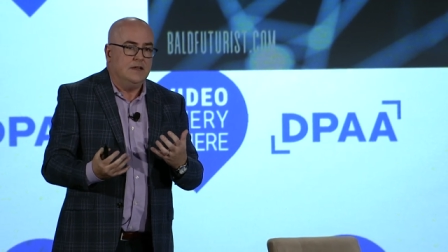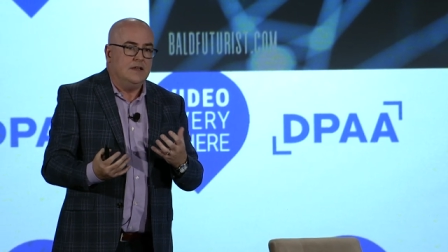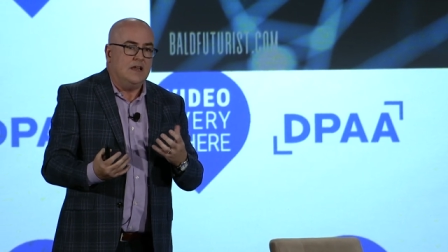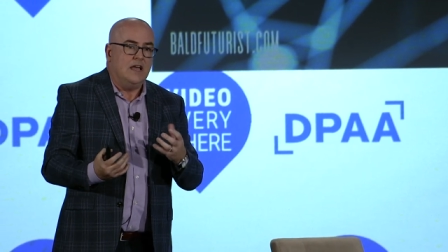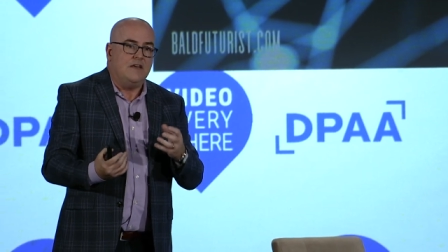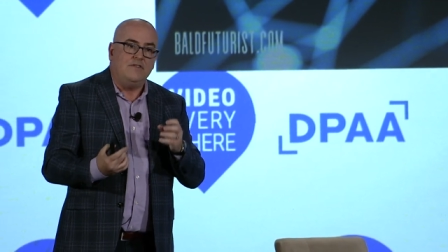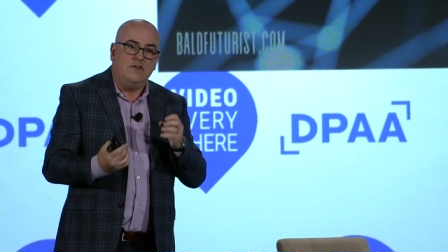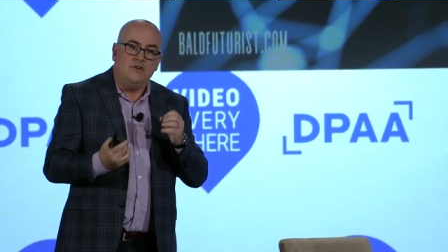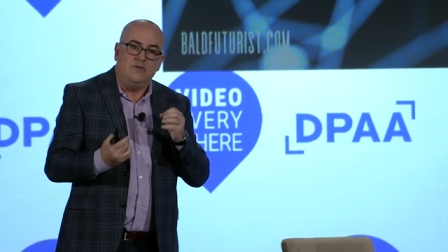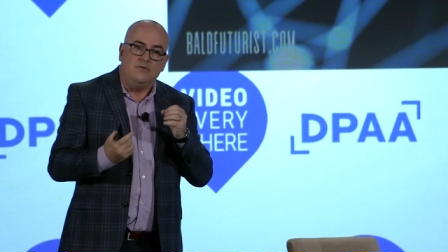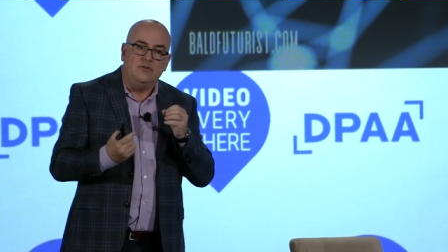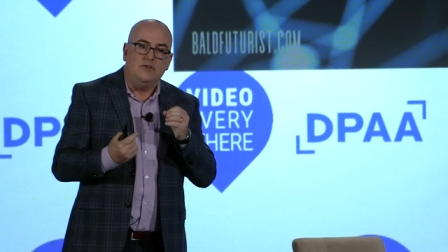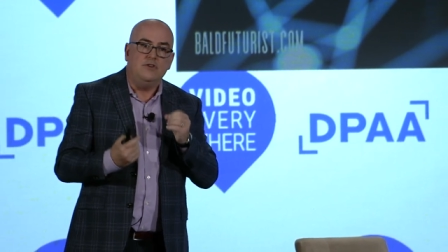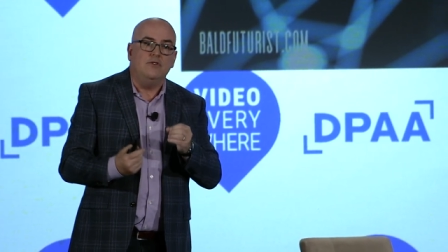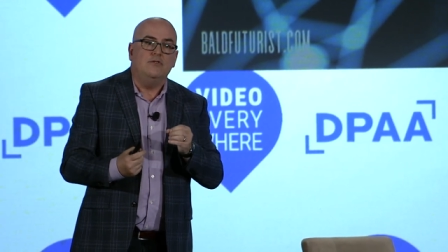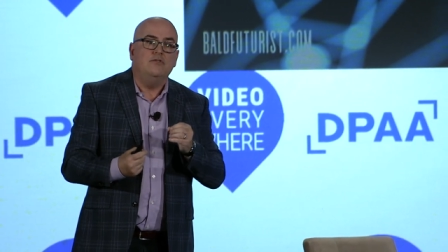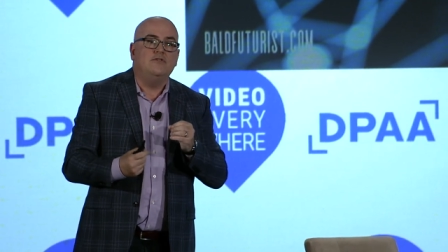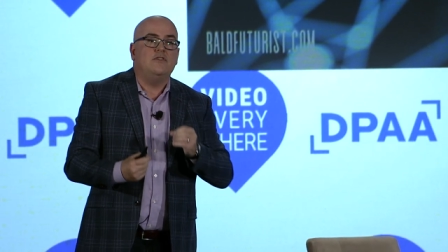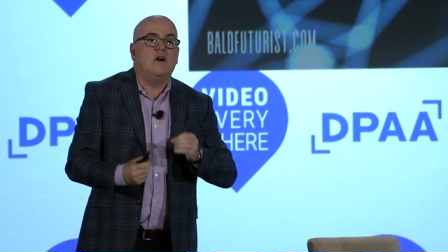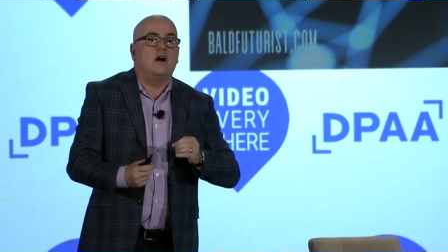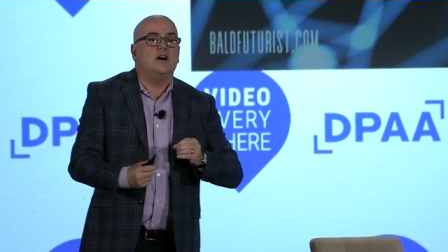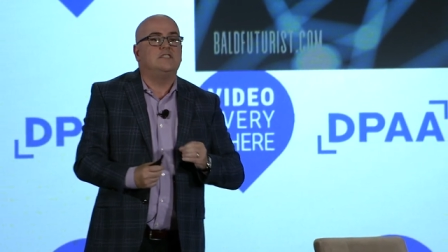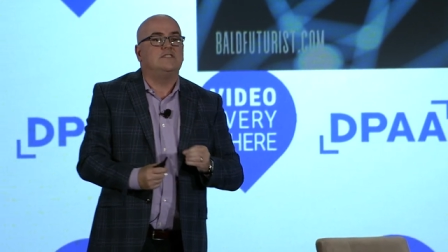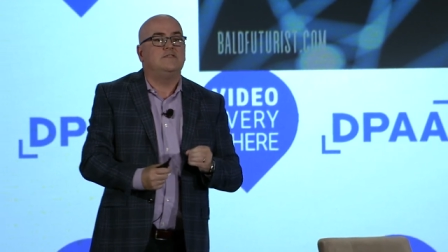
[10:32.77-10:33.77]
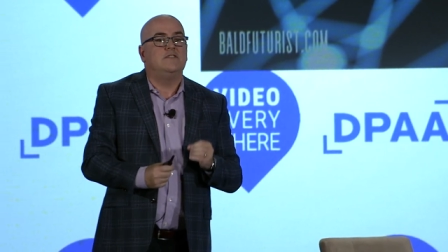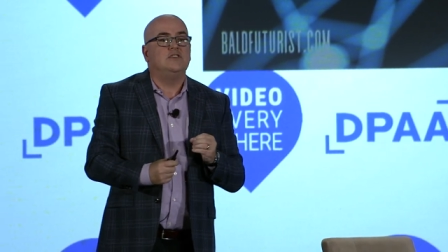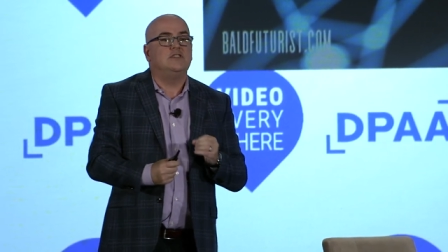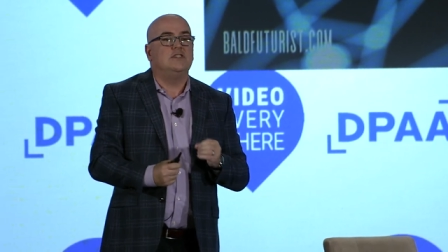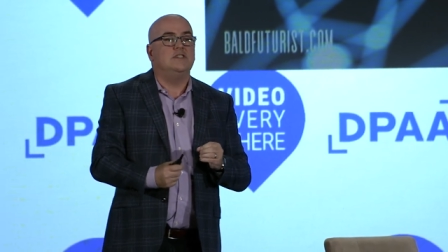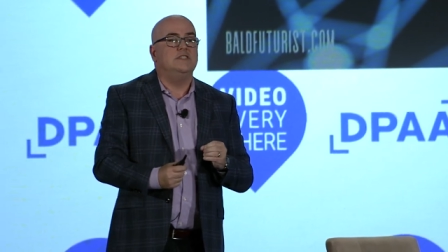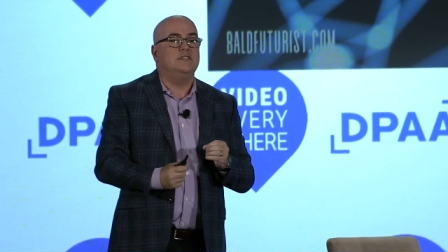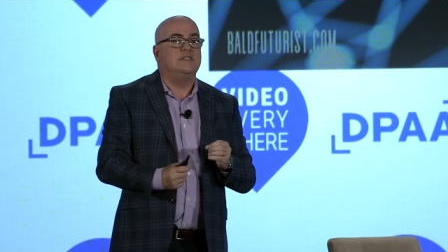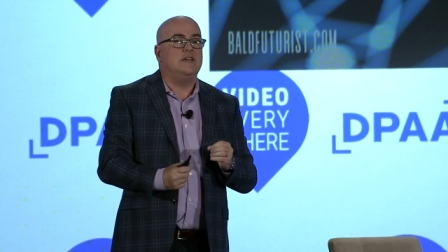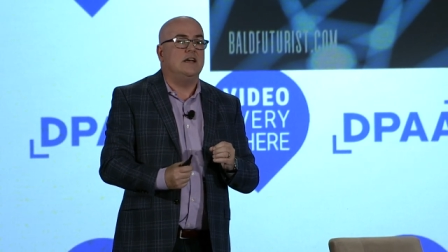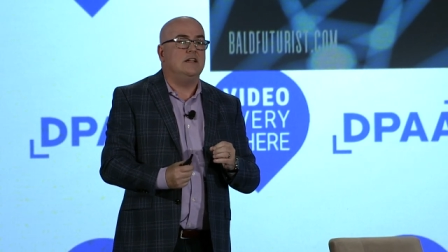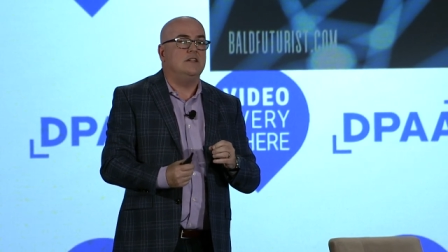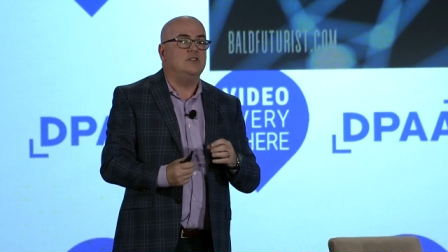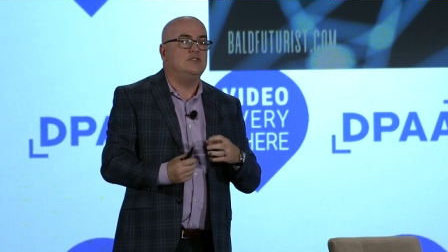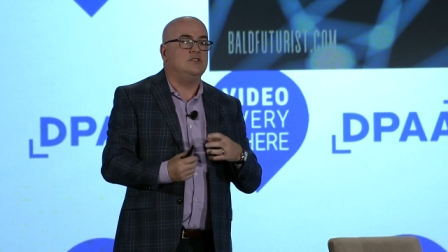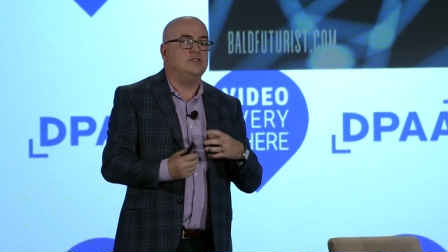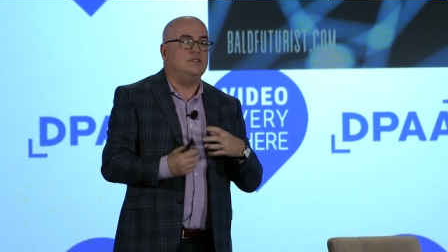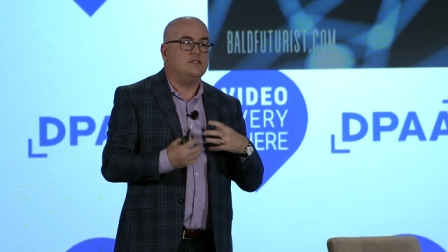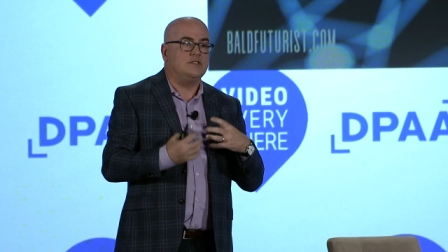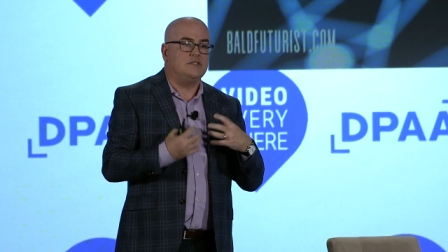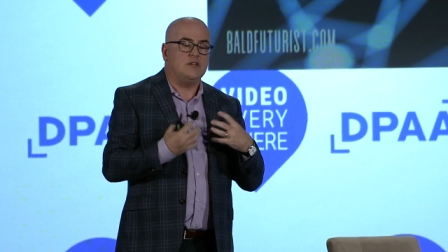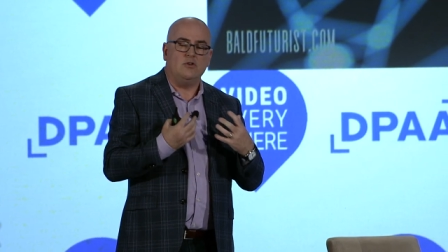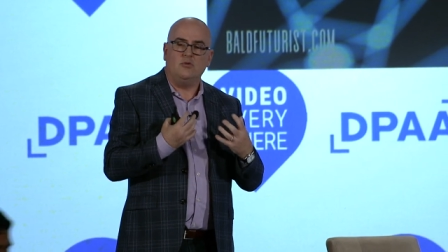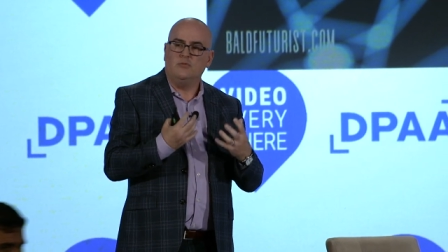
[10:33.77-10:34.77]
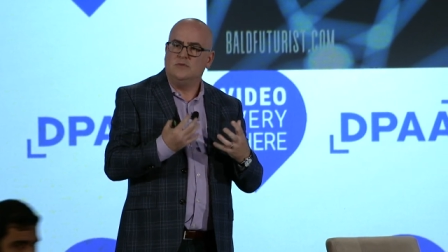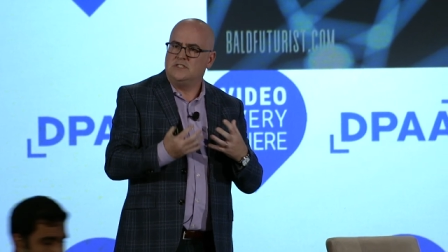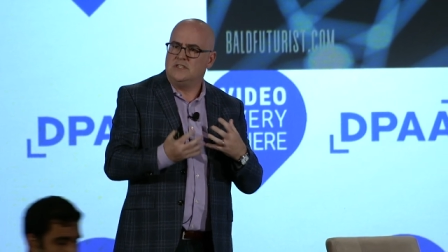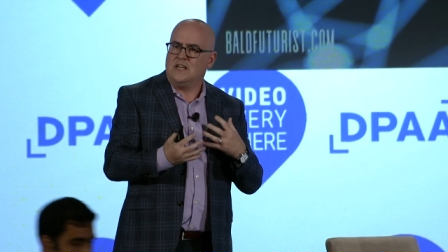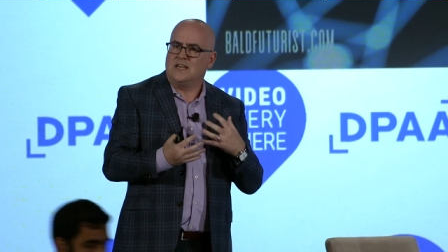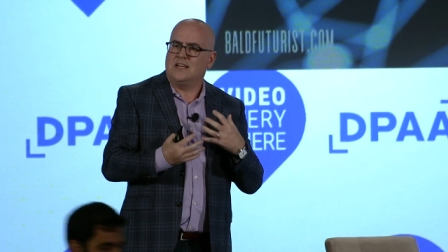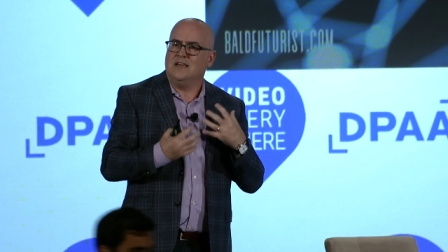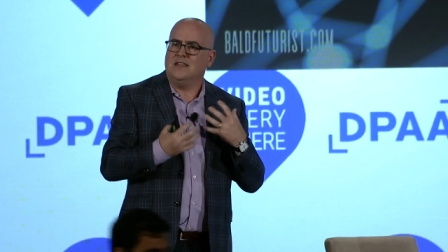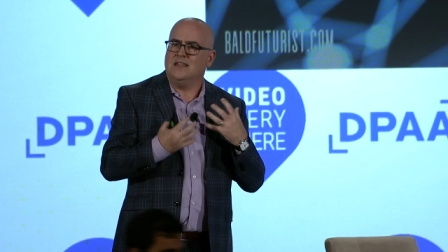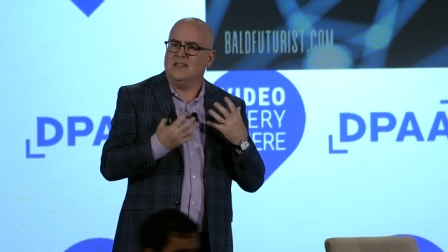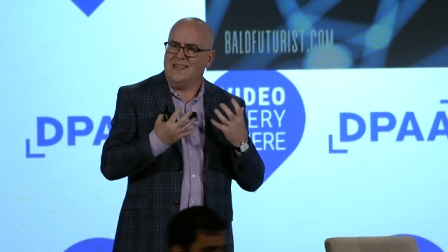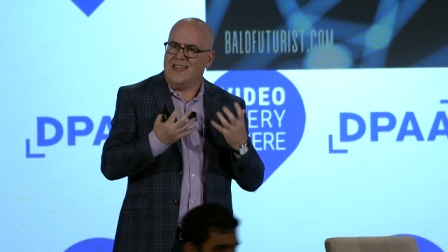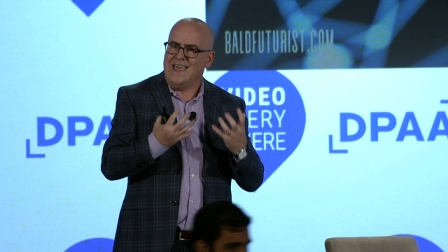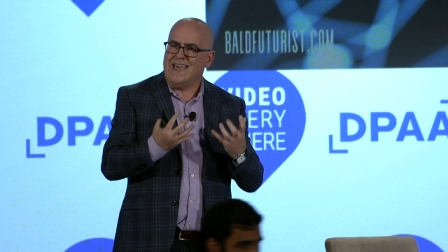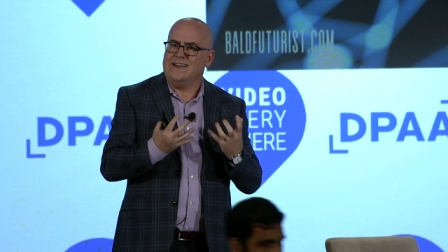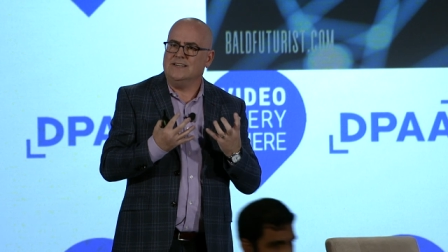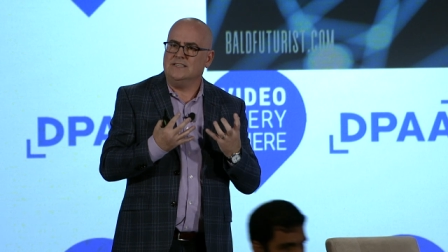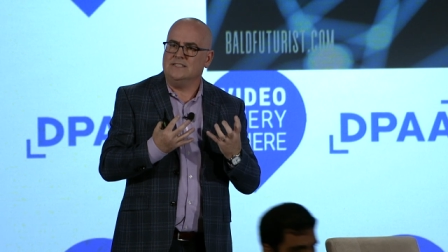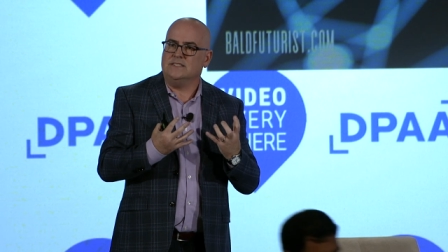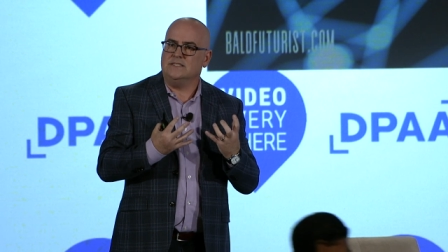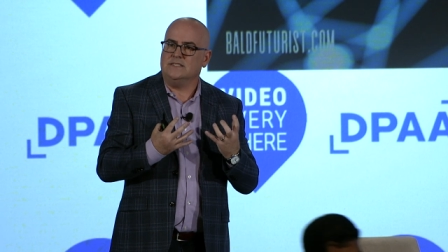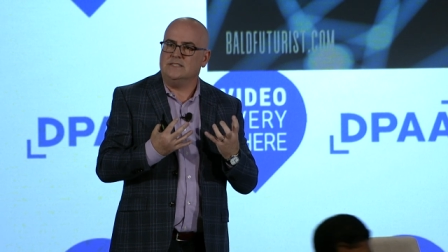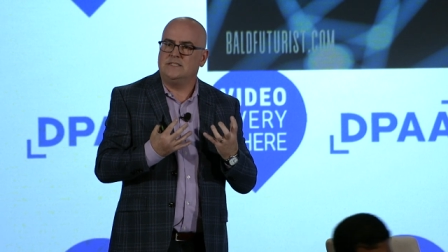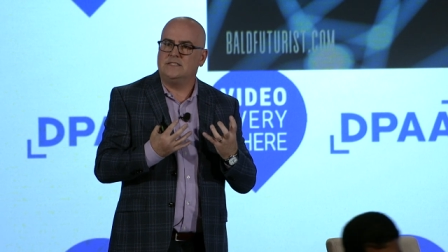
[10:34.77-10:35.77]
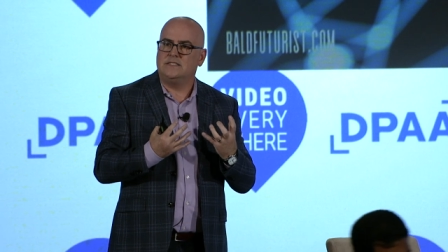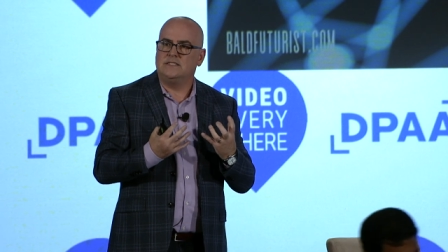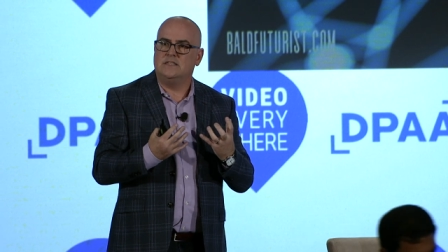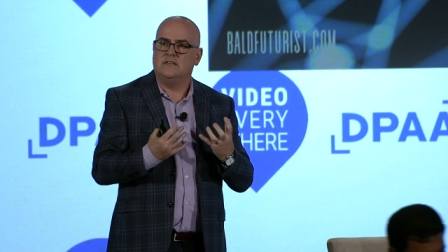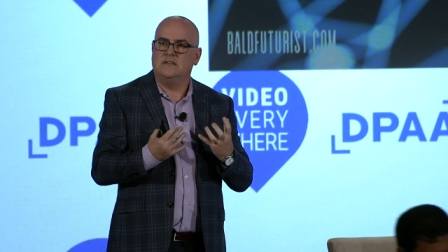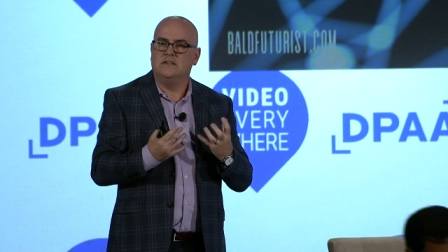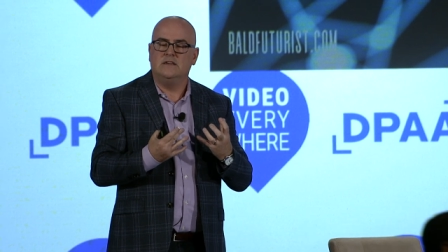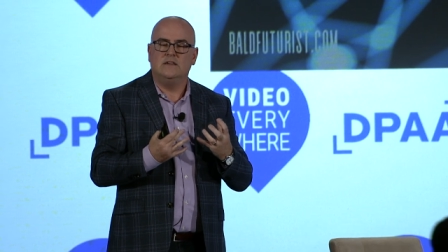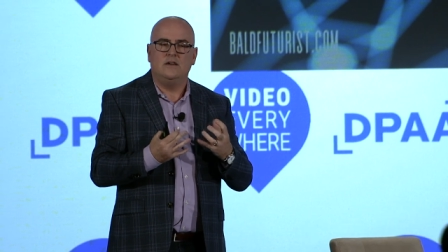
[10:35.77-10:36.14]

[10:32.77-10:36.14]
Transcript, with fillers: If you use artificial intelligence almost like a lens